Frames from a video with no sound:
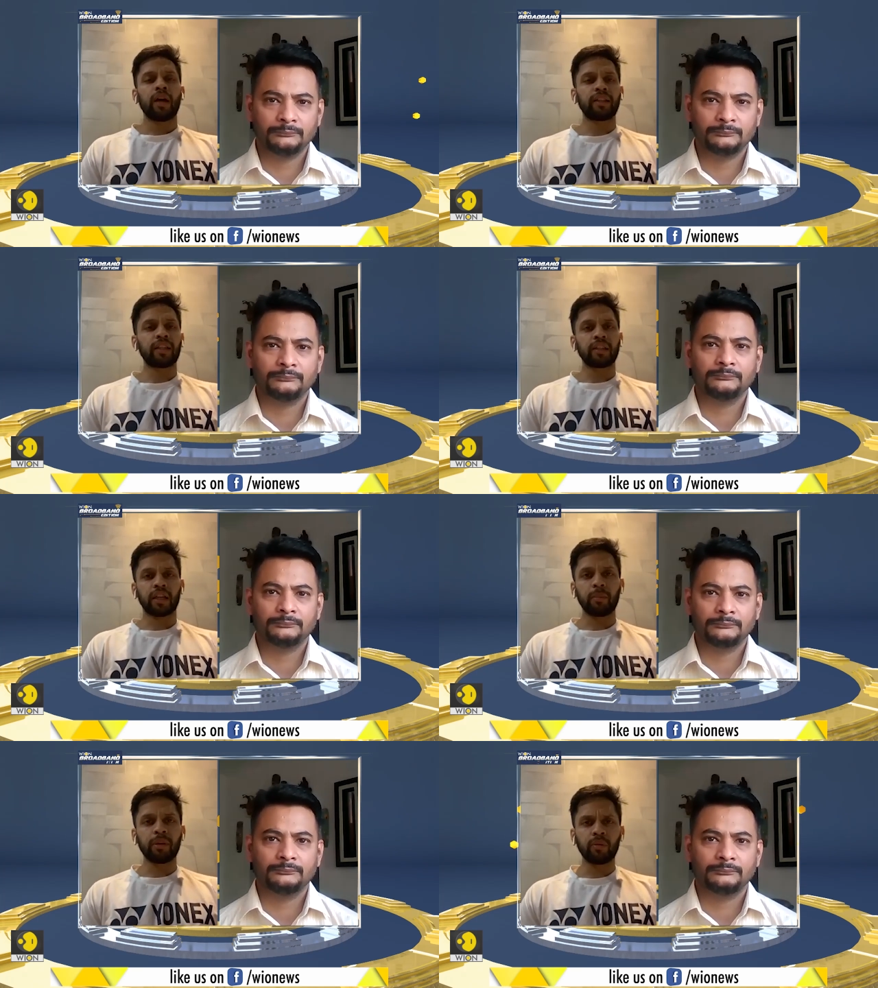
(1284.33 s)
Speaker 1: i think in the
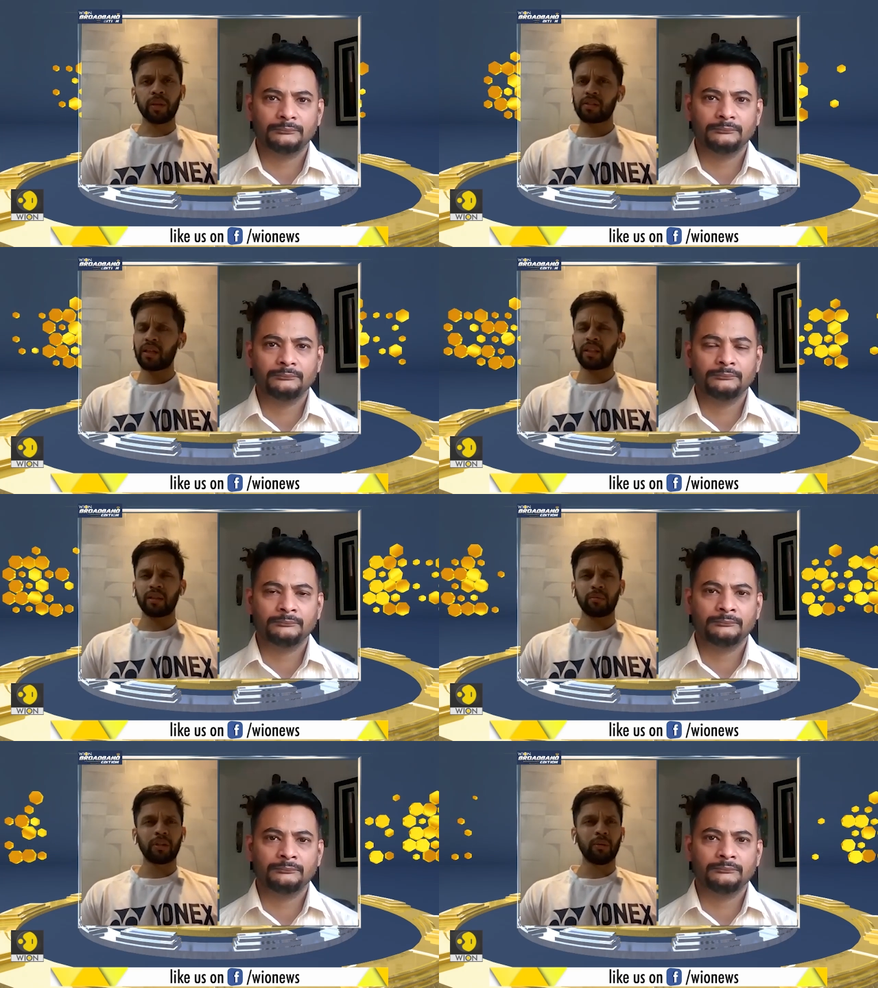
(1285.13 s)
coming weeks i
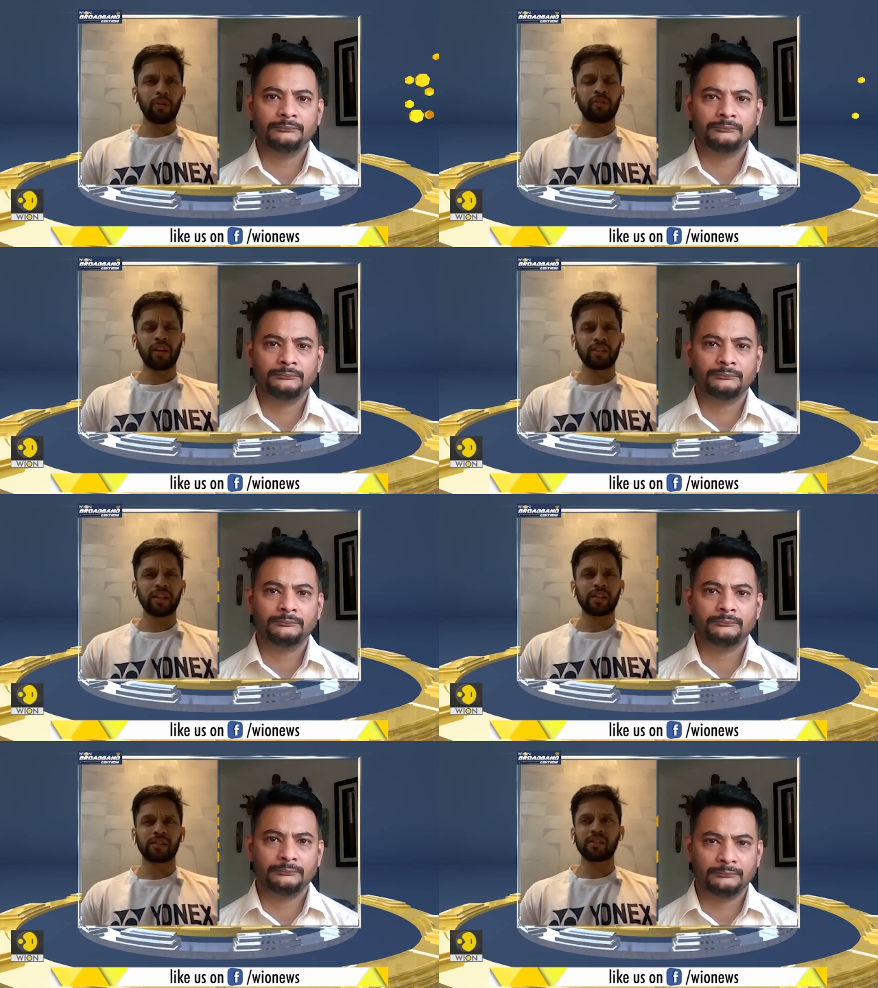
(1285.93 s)
think bwf
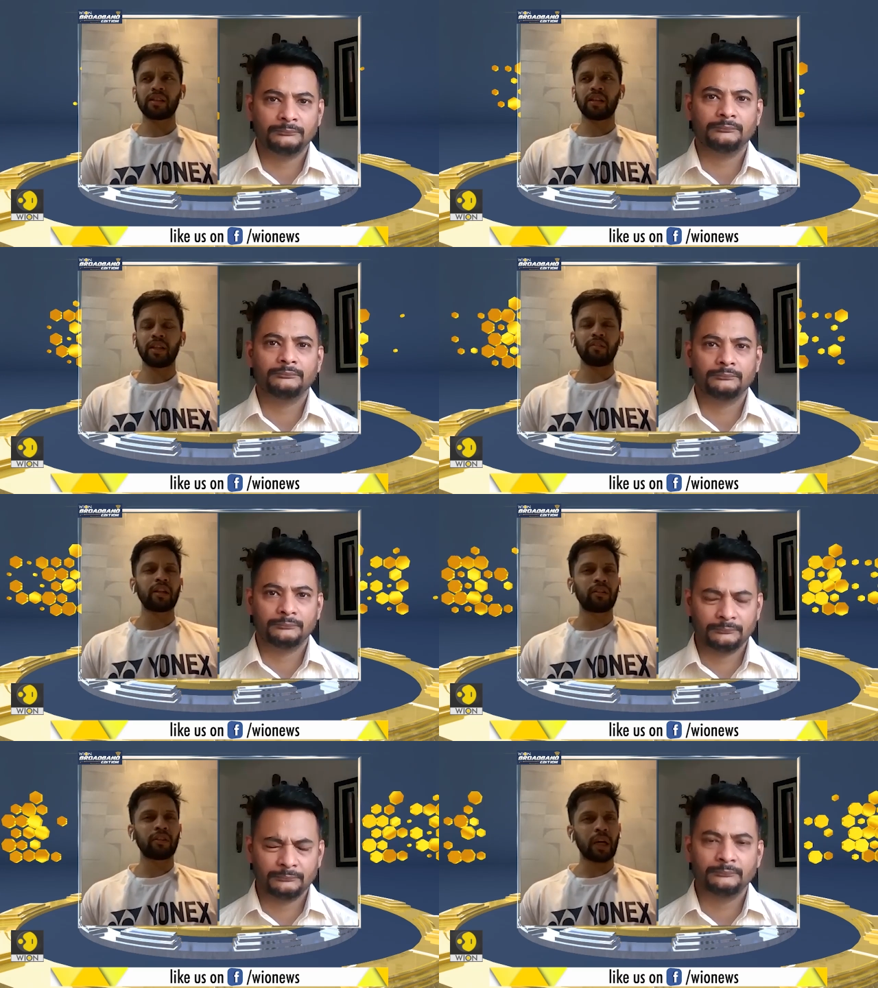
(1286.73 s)
understands this and they will
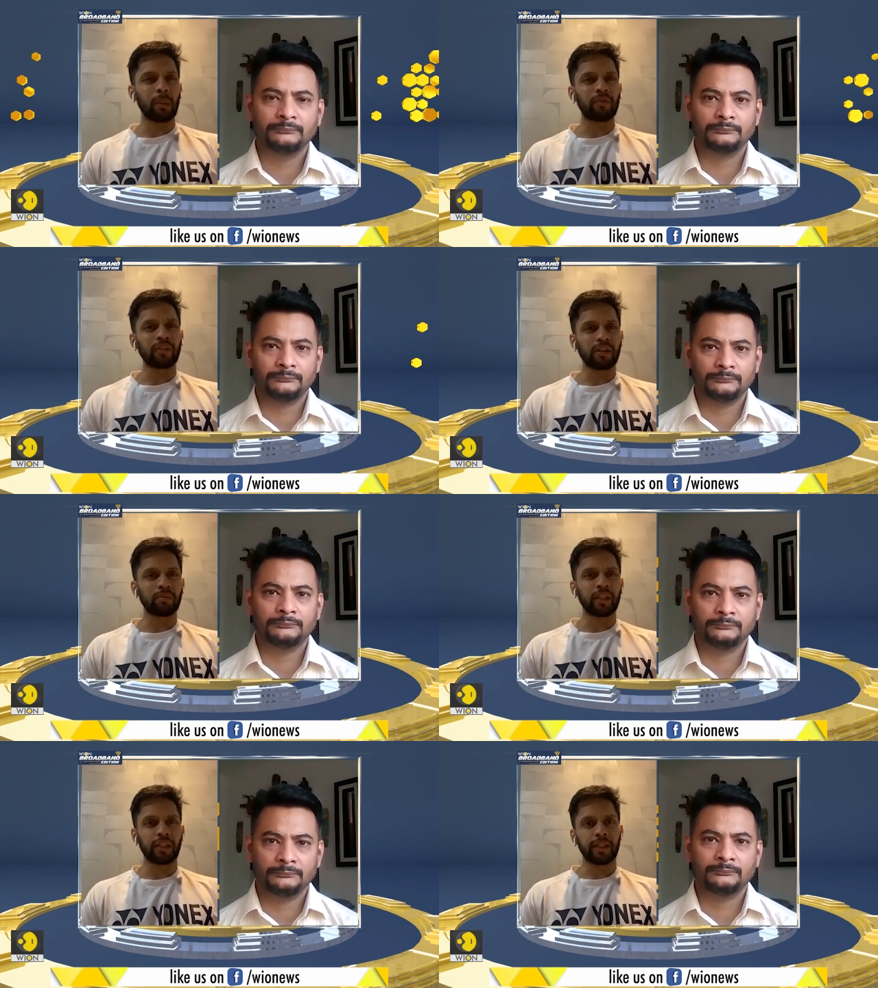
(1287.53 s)
they will come up with
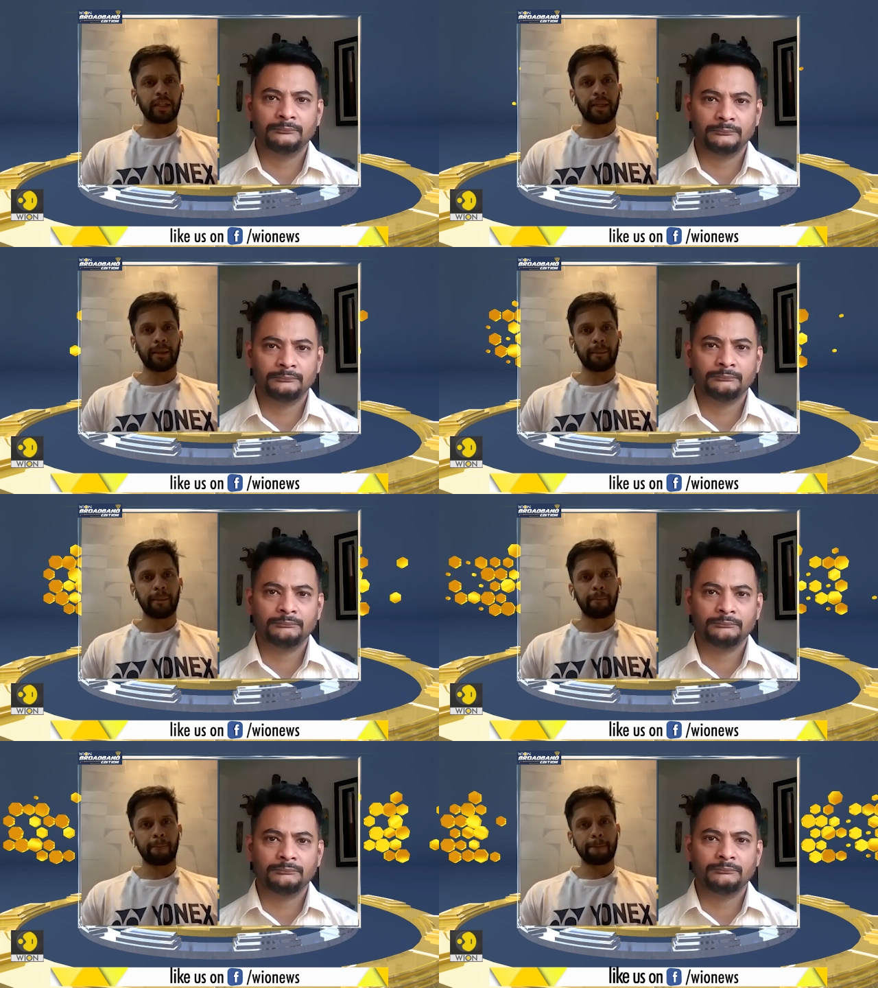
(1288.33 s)
something yeah
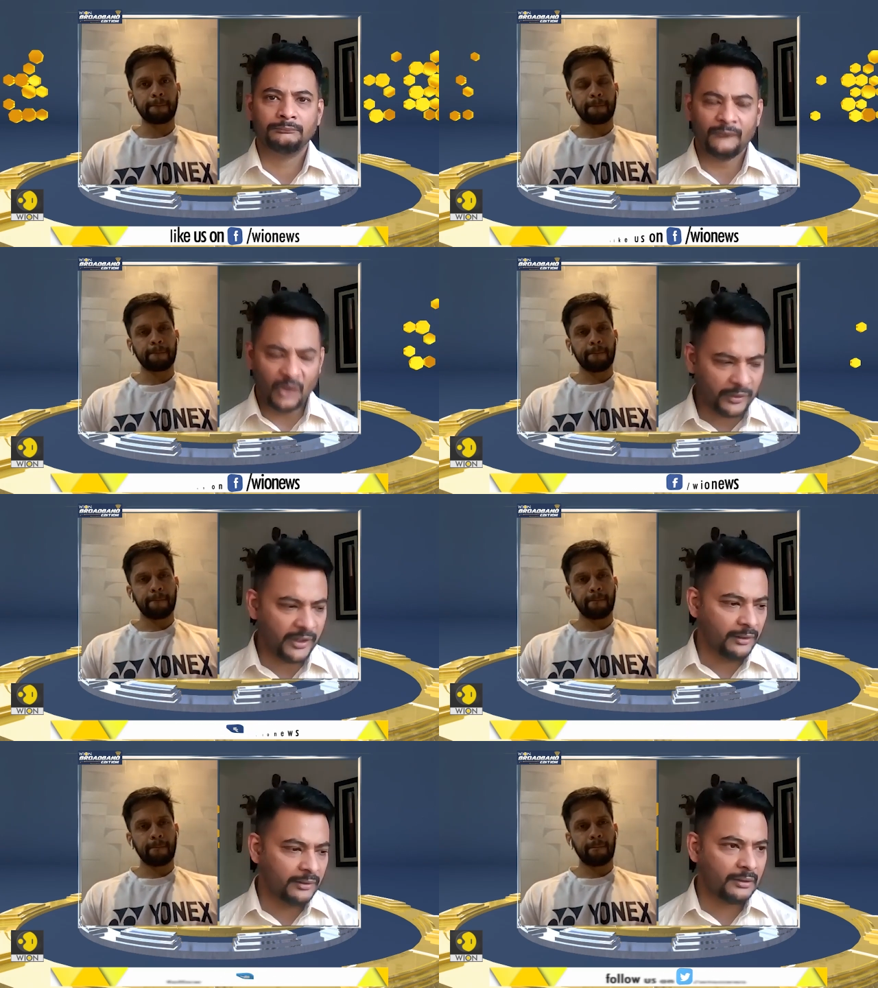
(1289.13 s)

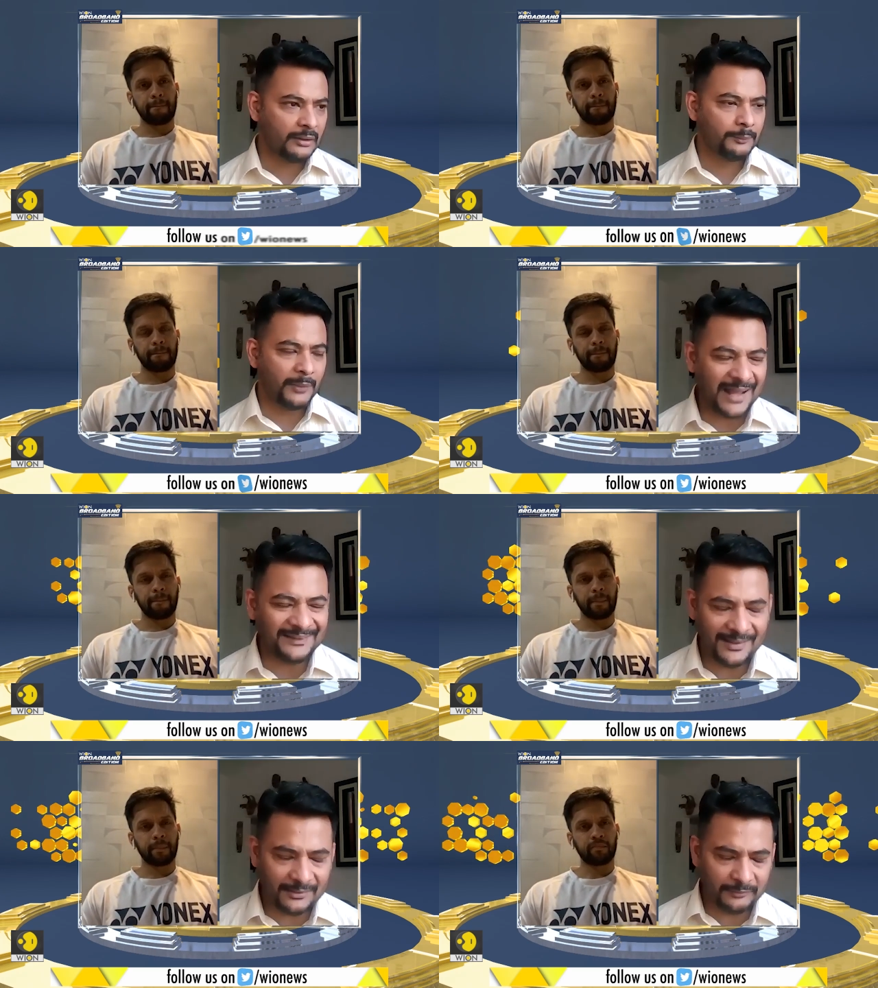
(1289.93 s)
Speaker 2: okay but i
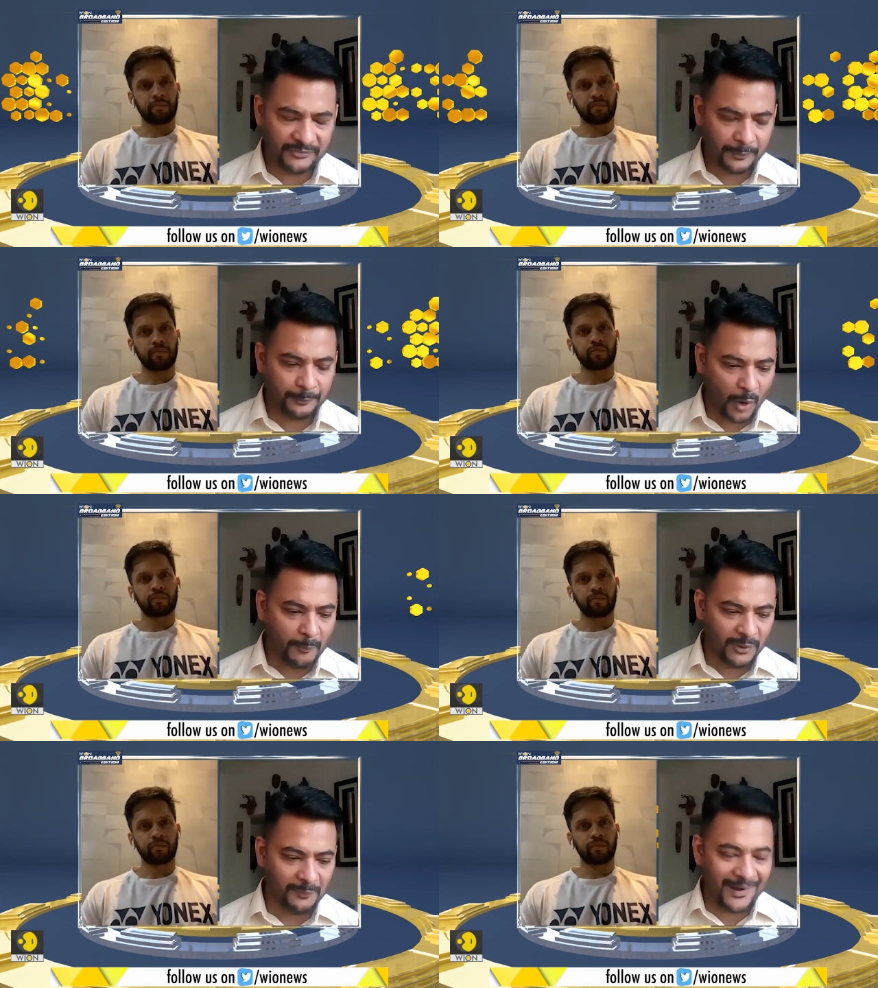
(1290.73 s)
think the, the problem